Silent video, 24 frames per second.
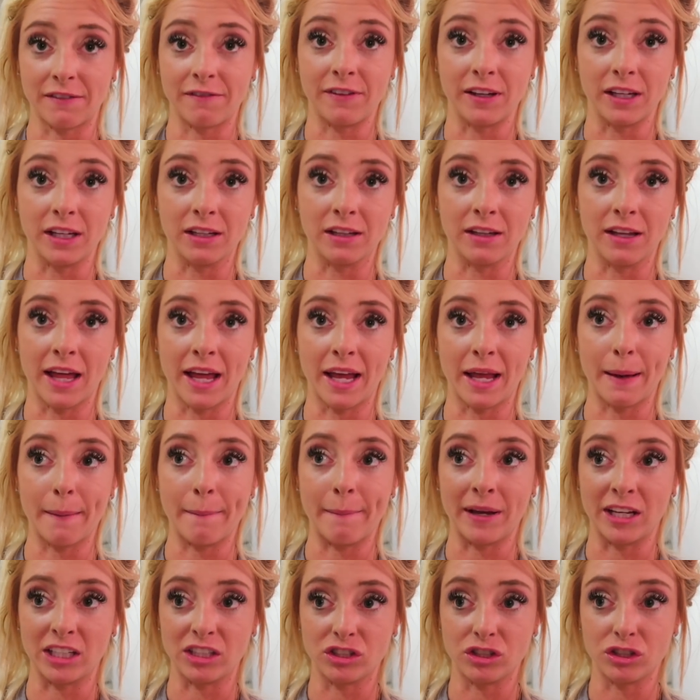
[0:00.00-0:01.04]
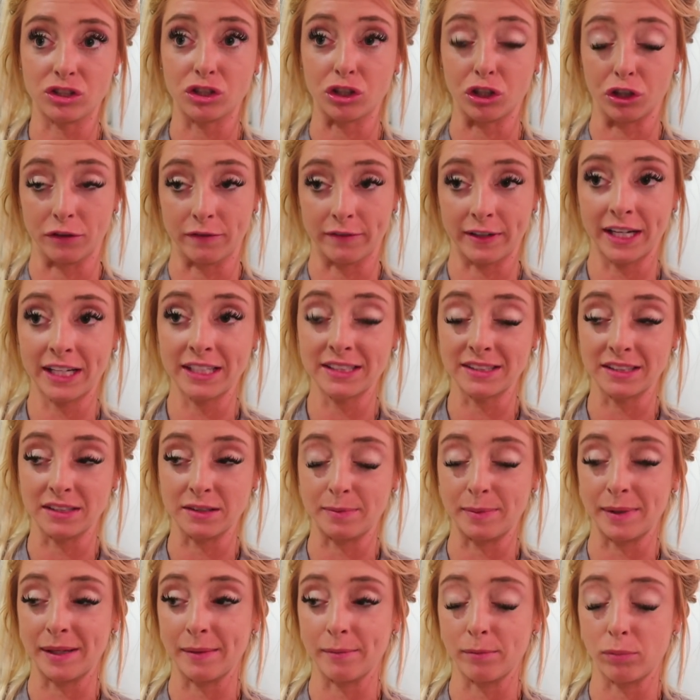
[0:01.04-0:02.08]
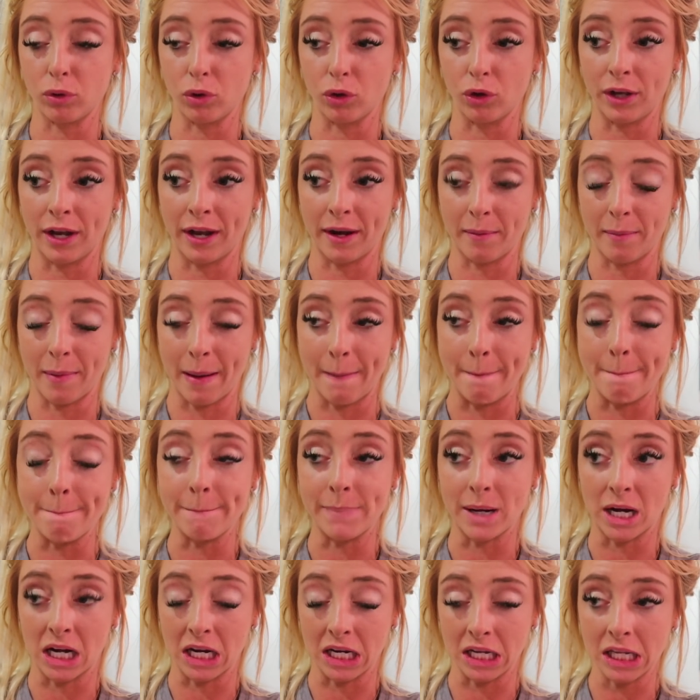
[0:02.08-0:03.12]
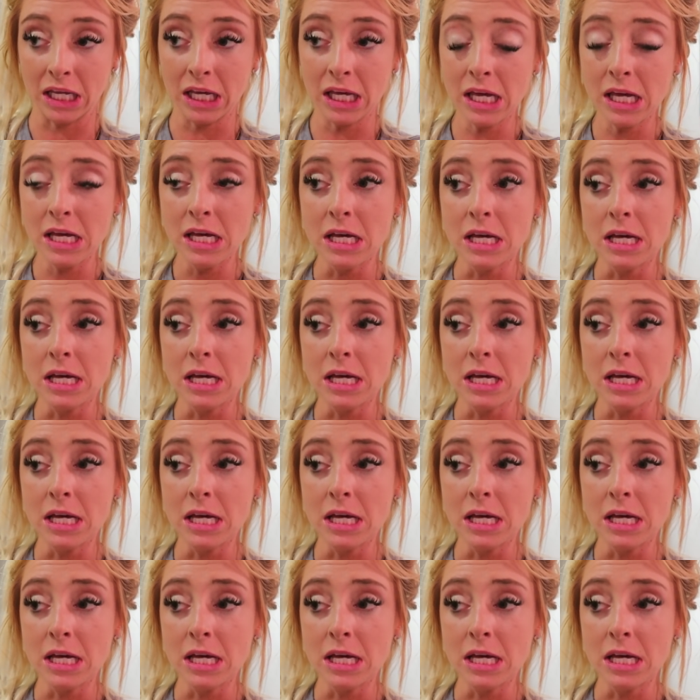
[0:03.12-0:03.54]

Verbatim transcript: I feel like my cervix is being pulled out of my body.